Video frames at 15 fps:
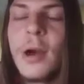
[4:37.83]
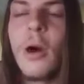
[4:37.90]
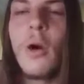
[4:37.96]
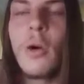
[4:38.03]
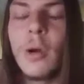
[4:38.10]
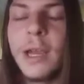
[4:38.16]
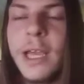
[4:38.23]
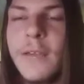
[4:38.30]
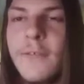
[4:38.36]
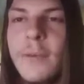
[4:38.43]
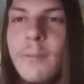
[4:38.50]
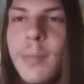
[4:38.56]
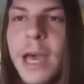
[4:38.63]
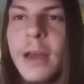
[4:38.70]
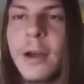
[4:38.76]
or even
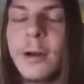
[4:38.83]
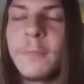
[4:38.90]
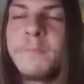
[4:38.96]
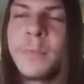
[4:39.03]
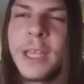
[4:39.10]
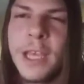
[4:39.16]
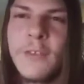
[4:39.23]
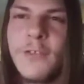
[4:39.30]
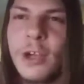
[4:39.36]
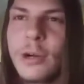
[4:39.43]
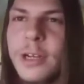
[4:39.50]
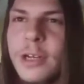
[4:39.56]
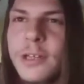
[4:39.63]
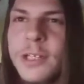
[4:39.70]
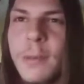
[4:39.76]
better, if you're
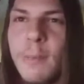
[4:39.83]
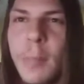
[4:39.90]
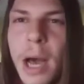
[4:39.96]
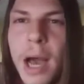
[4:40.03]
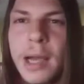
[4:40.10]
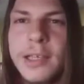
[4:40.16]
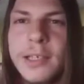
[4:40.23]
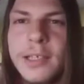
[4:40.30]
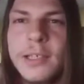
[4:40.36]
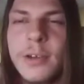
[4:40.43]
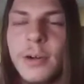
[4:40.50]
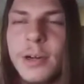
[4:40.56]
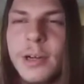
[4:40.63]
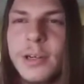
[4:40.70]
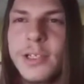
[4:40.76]
near some boxes
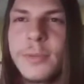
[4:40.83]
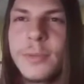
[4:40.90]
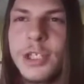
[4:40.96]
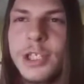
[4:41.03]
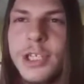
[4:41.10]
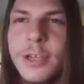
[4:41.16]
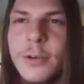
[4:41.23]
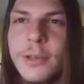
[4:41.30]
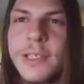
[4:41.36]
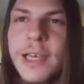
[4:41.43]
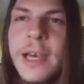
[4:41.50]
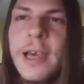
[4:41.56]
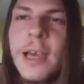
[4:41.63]
or near some shields,